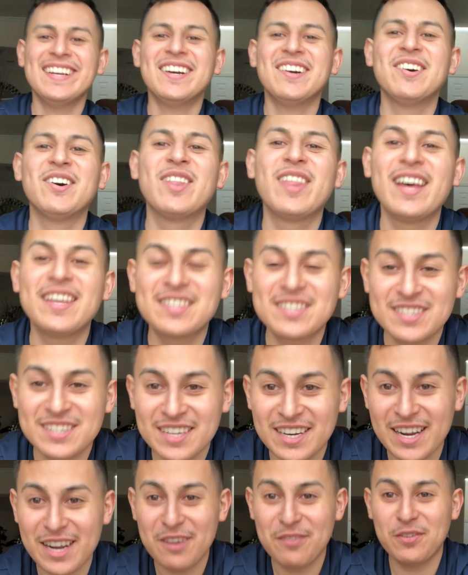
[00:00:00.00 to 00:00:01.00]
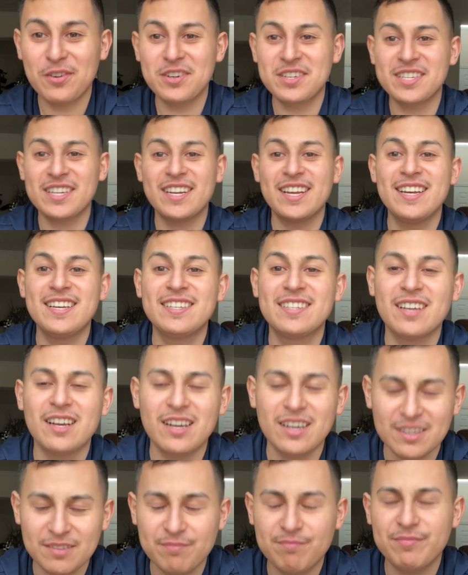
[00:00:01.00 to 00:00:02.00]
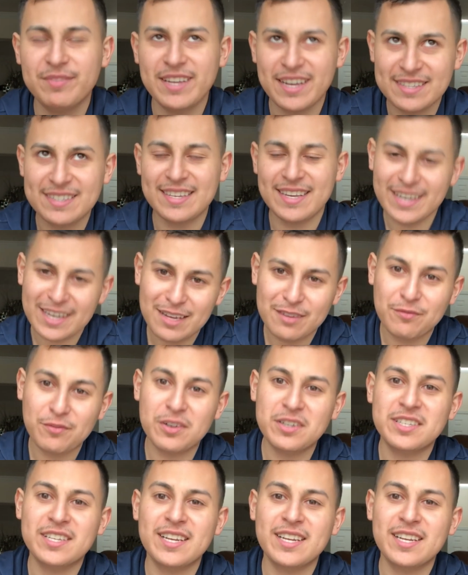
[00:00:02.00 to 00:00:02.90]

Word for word: well, that's today for today's, uh, that's it for